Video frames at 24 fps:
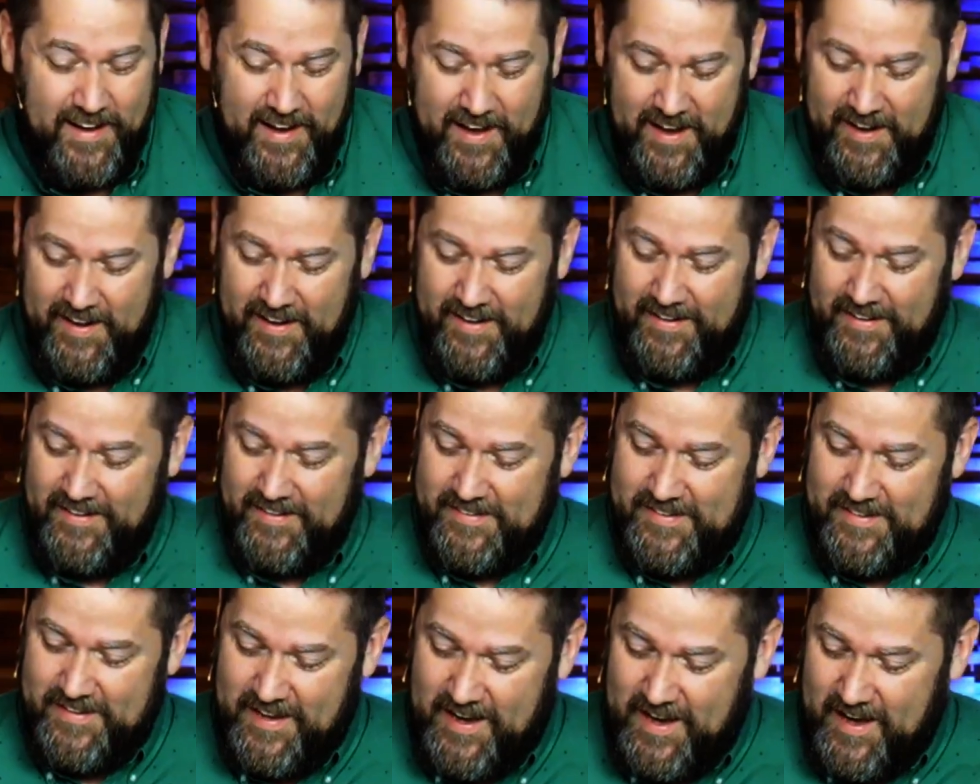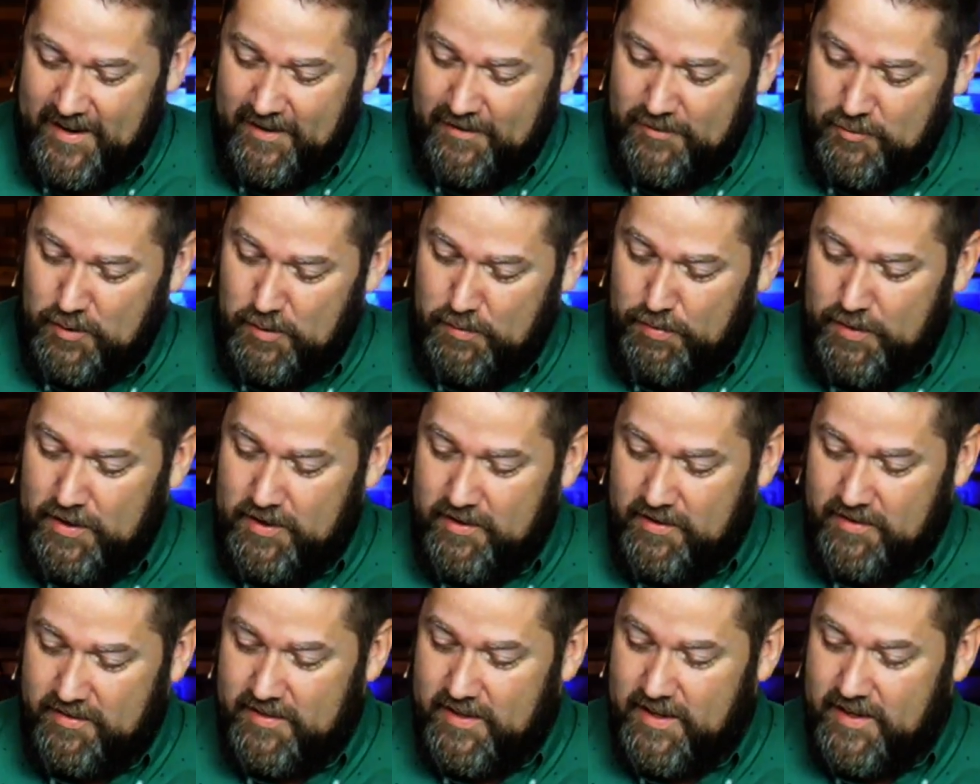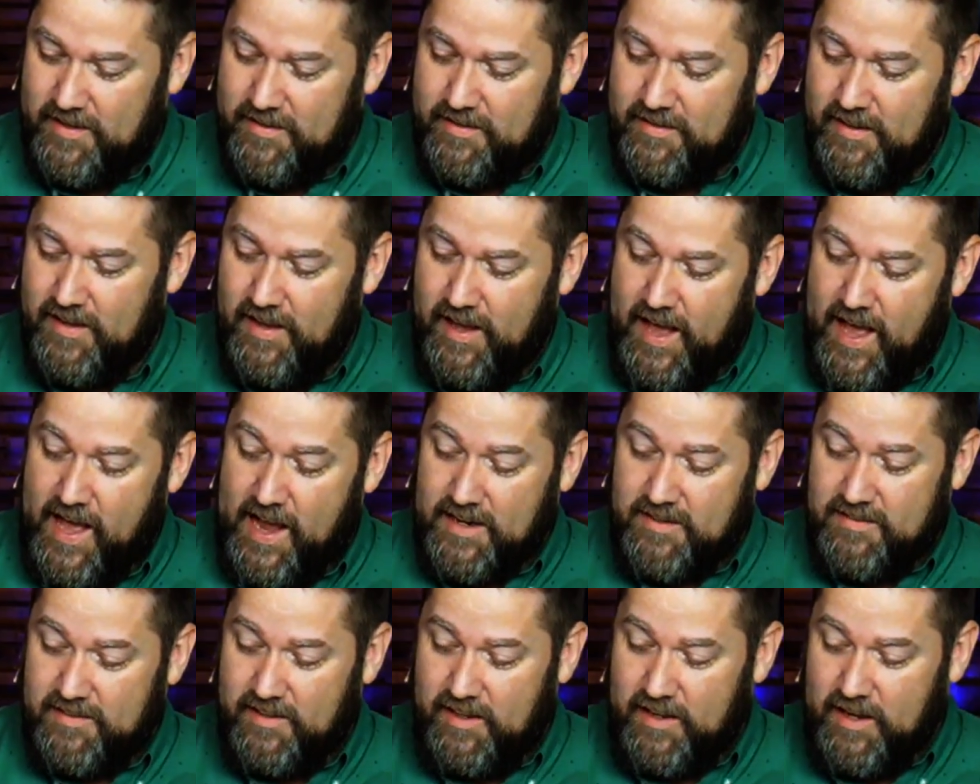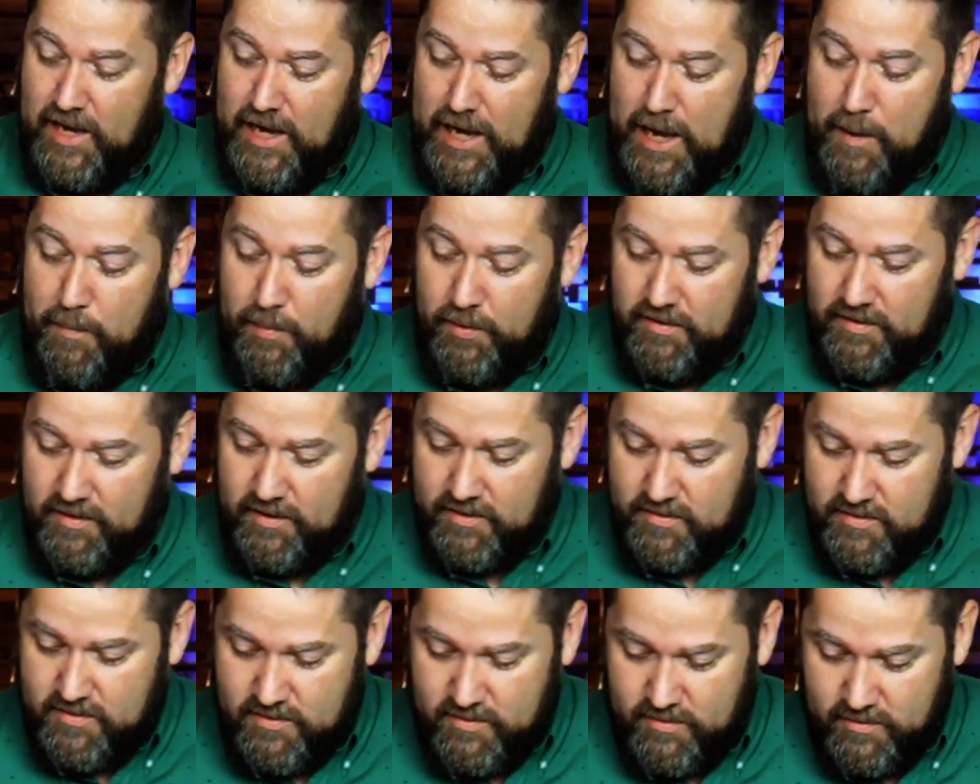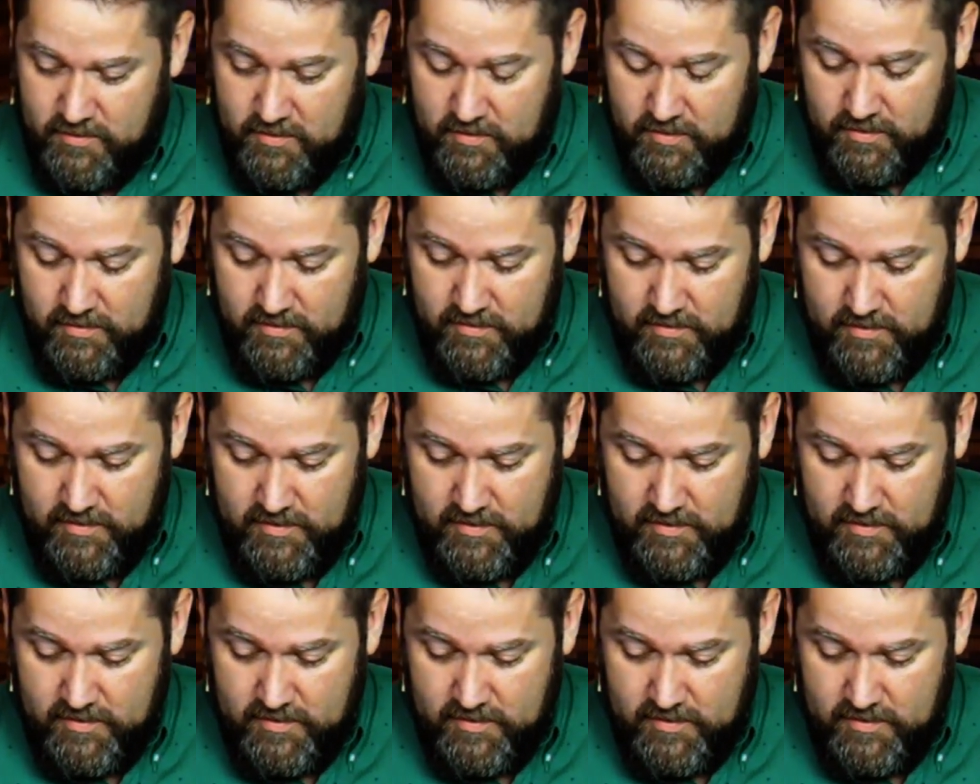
And it is not. That's what Peter says. Actually, the opposite is true,